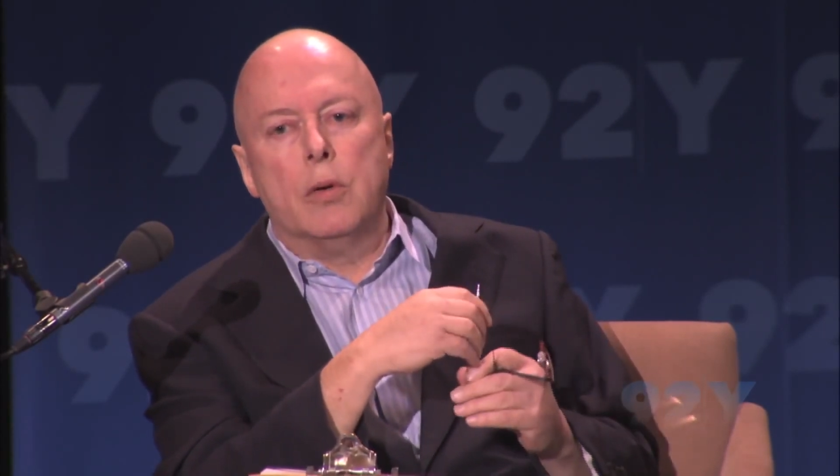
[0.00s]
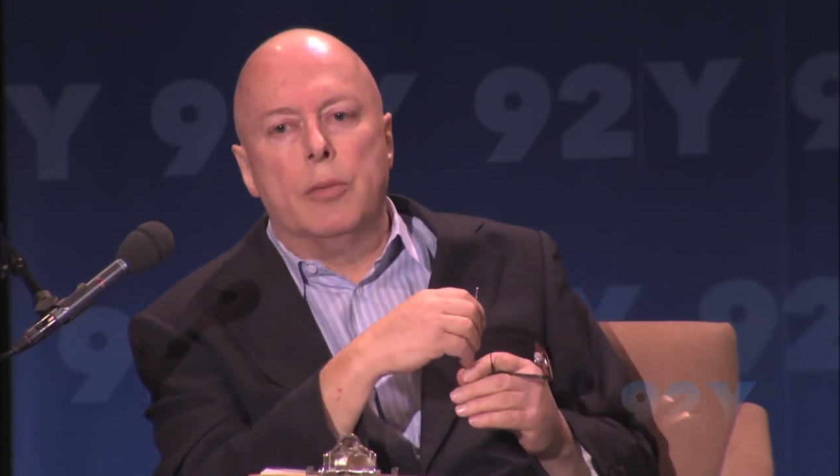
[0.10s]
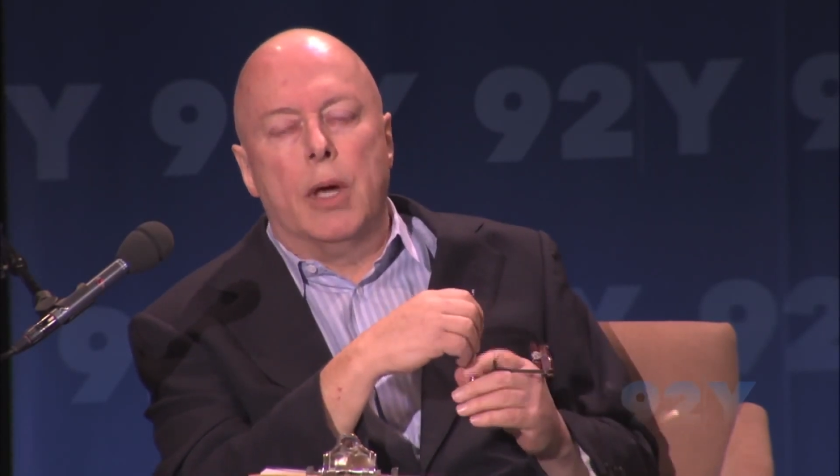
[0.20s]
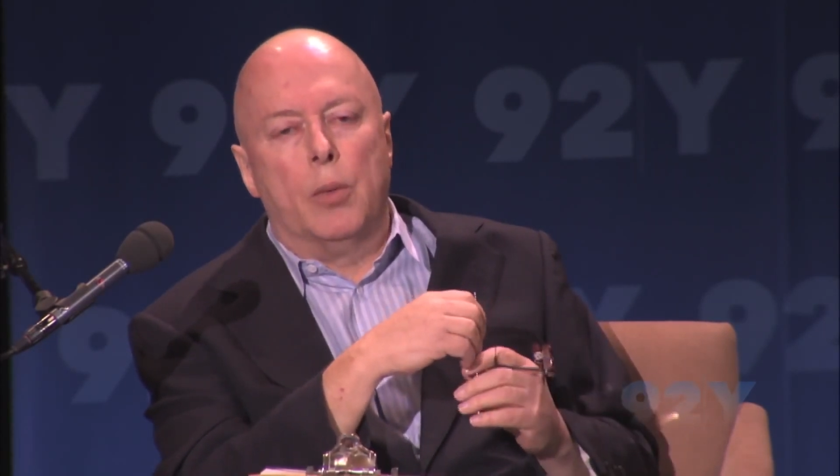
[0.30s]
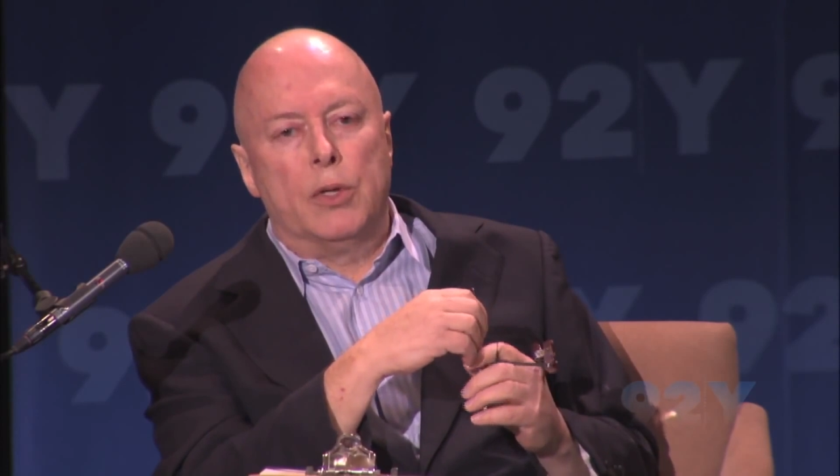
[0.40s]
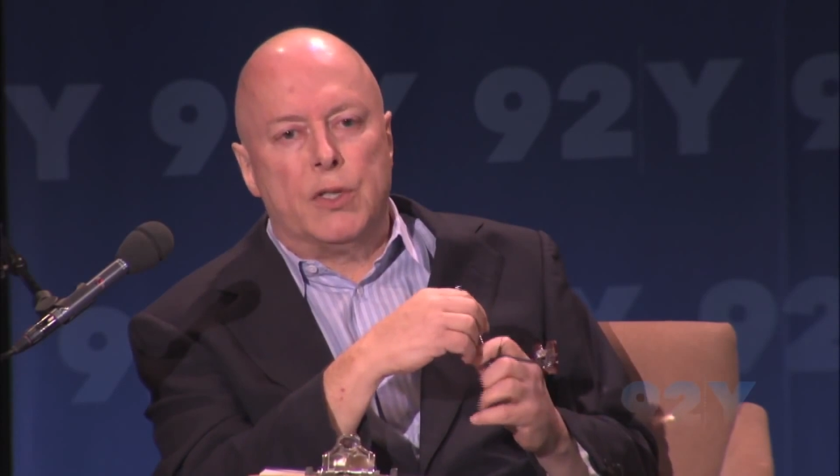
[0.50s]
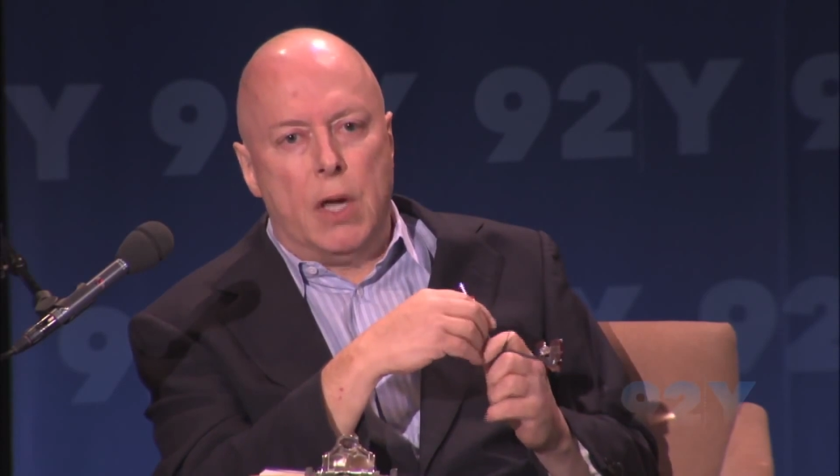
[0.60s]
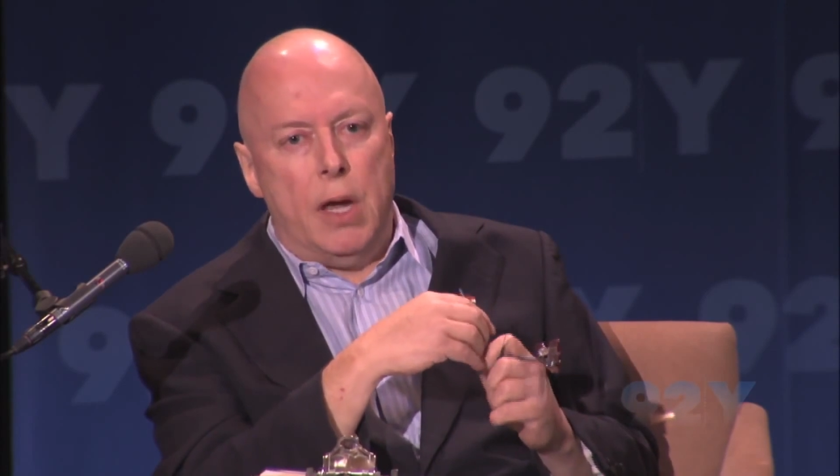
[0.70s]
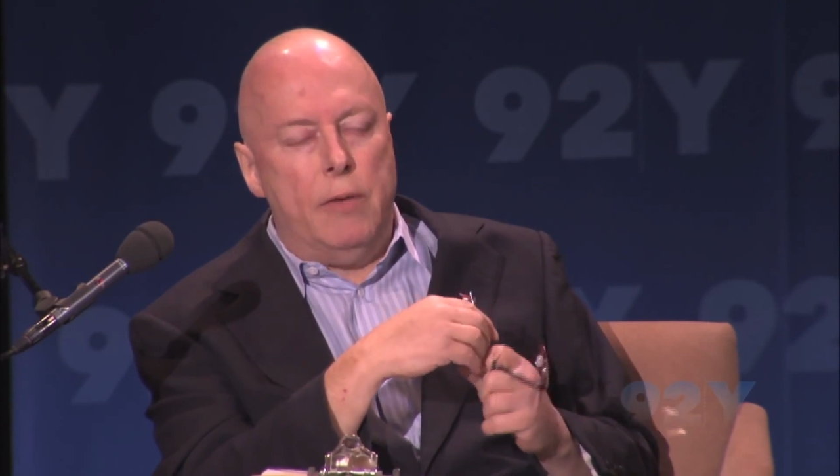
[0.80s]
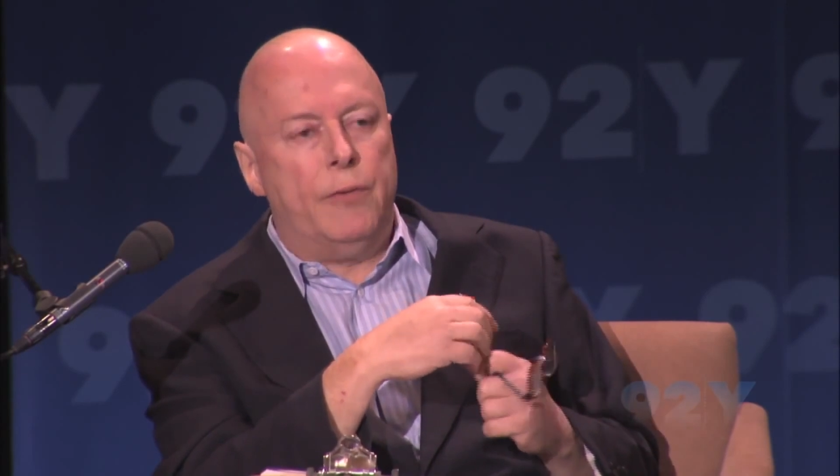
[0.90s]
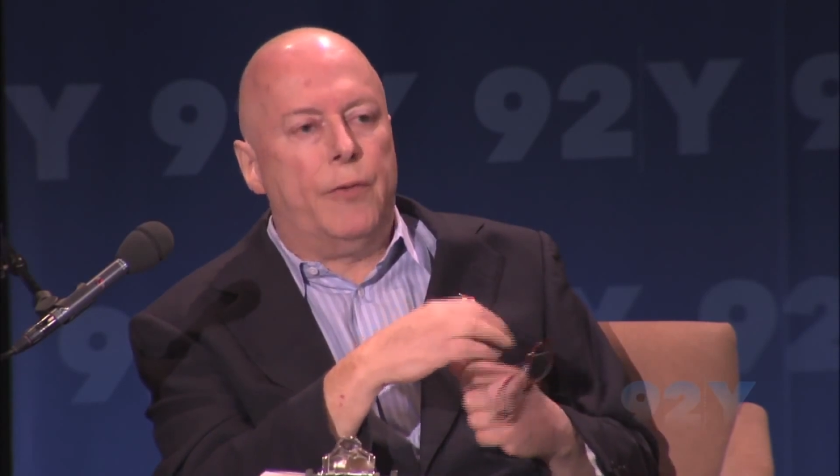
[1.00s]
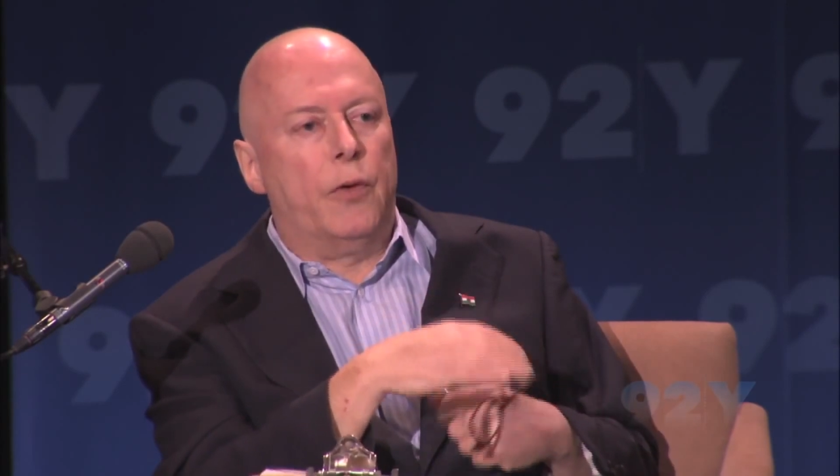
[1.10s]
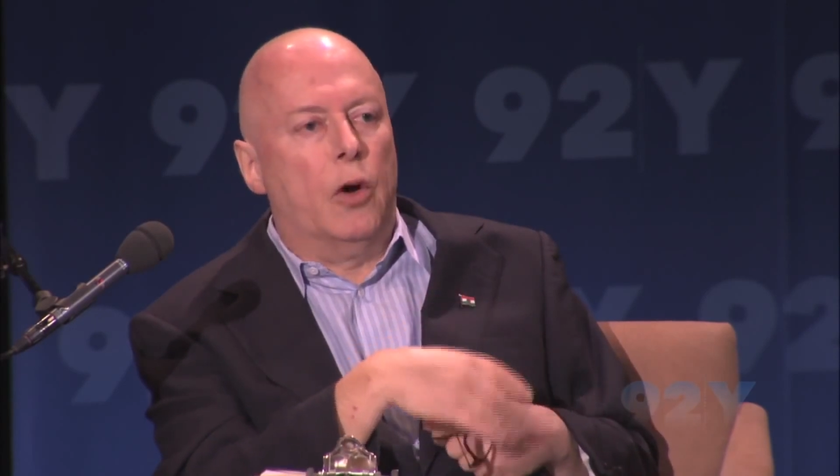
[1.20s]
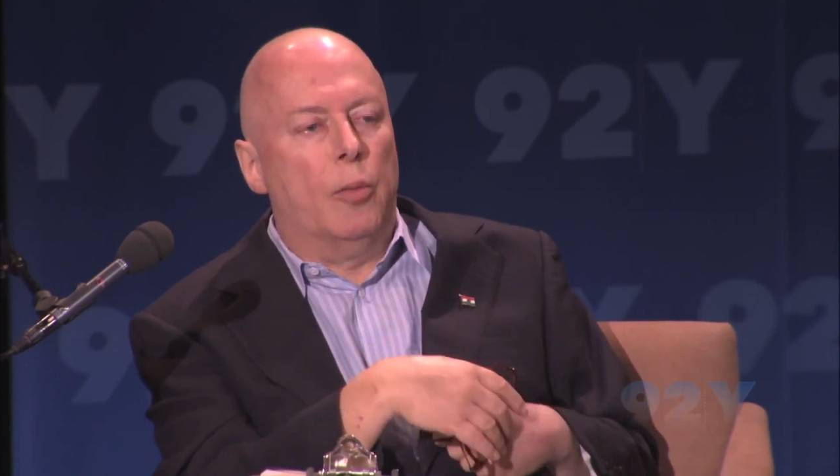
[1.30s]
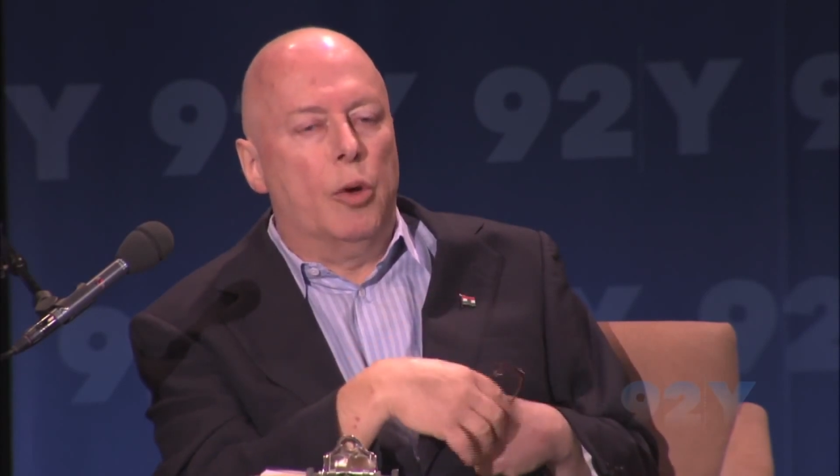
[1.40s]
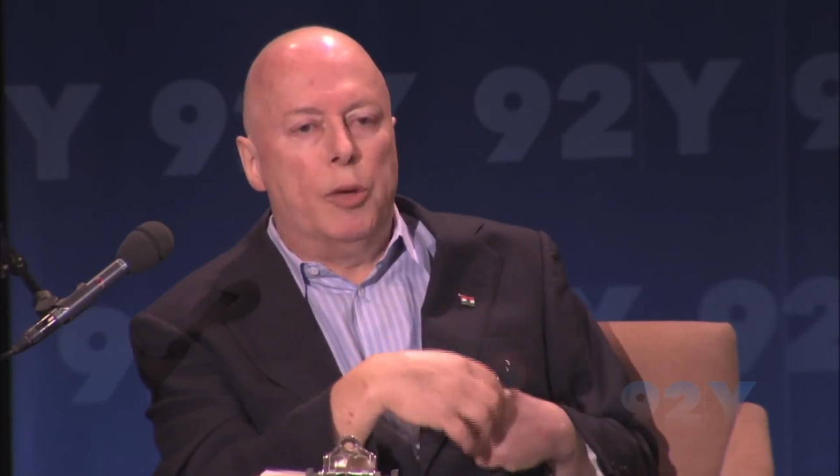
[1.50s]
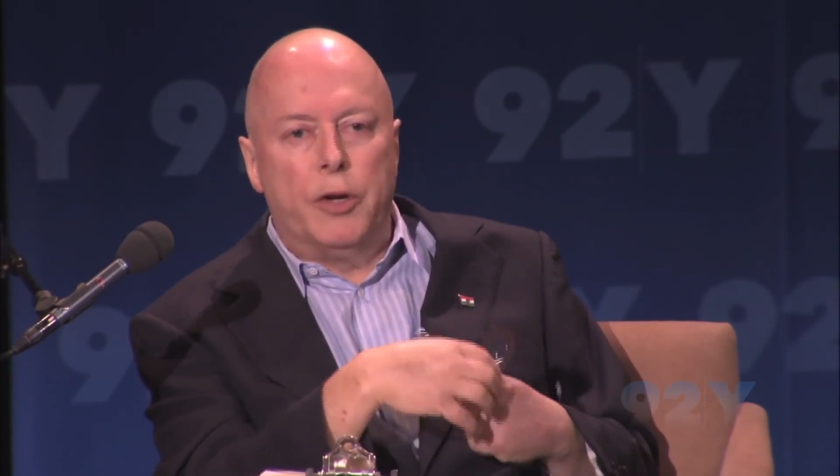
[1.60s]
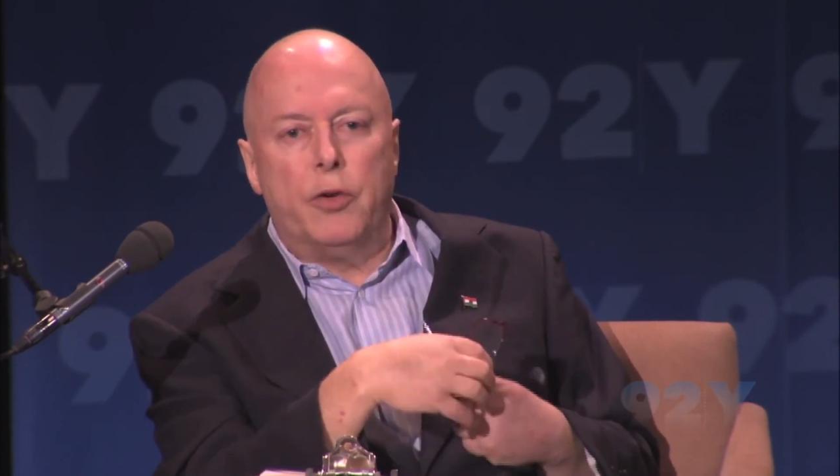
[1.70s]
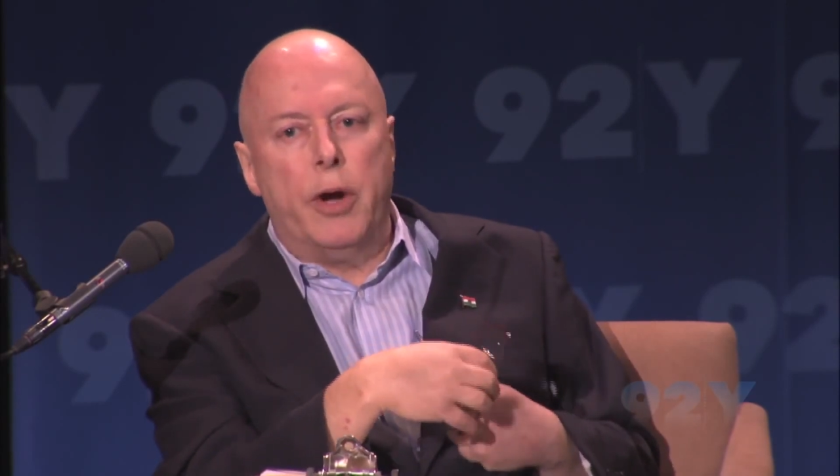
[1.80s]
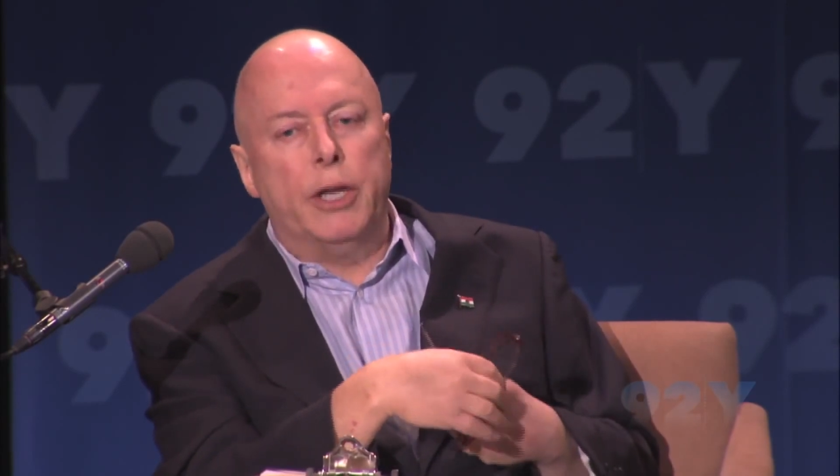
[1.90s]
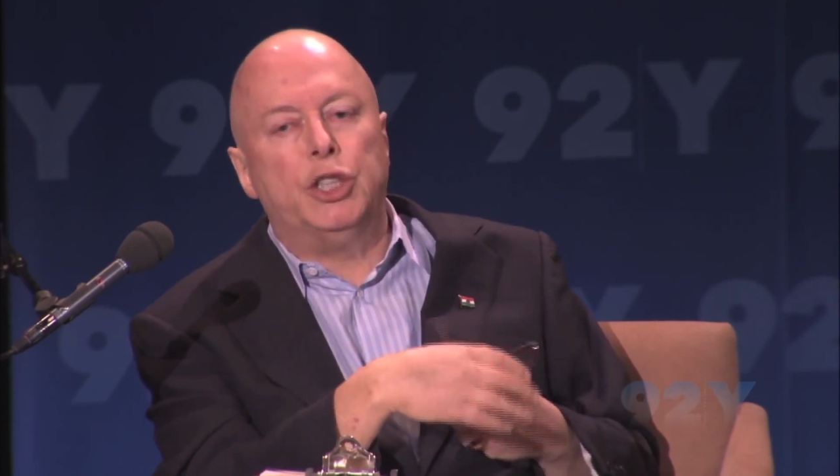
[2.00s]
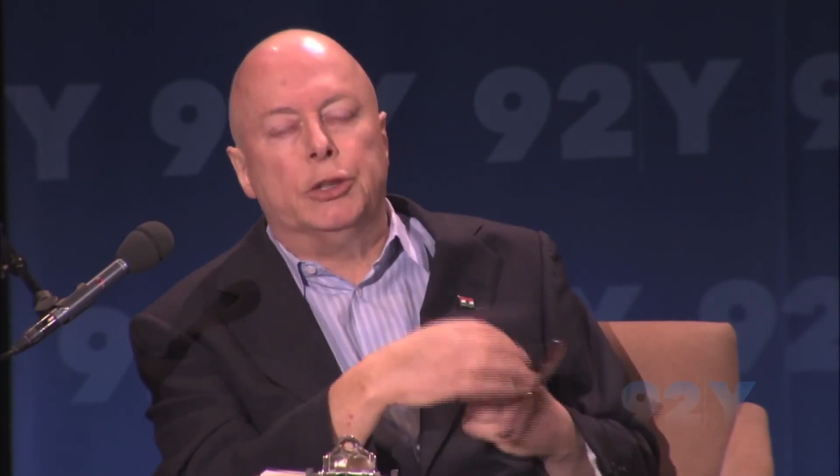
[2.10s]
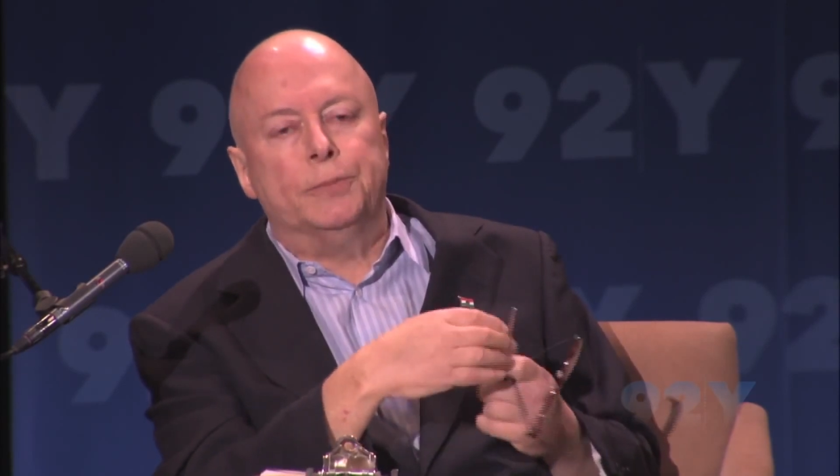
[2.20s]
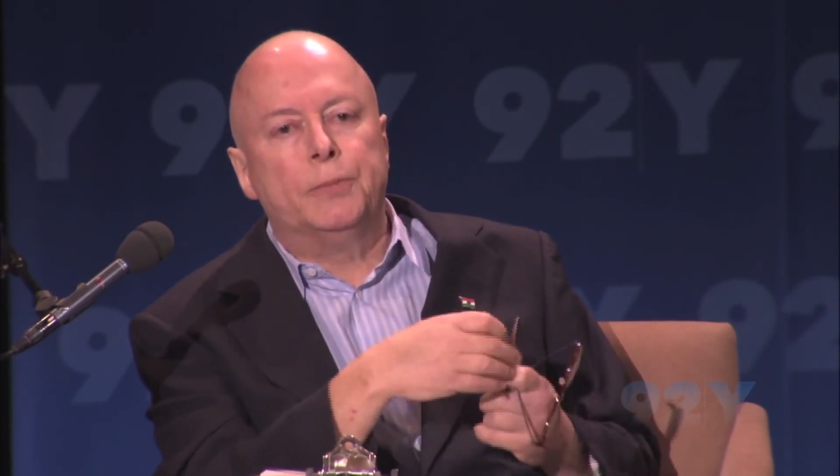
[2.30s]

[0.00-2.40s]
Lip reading: that were saved from obliteration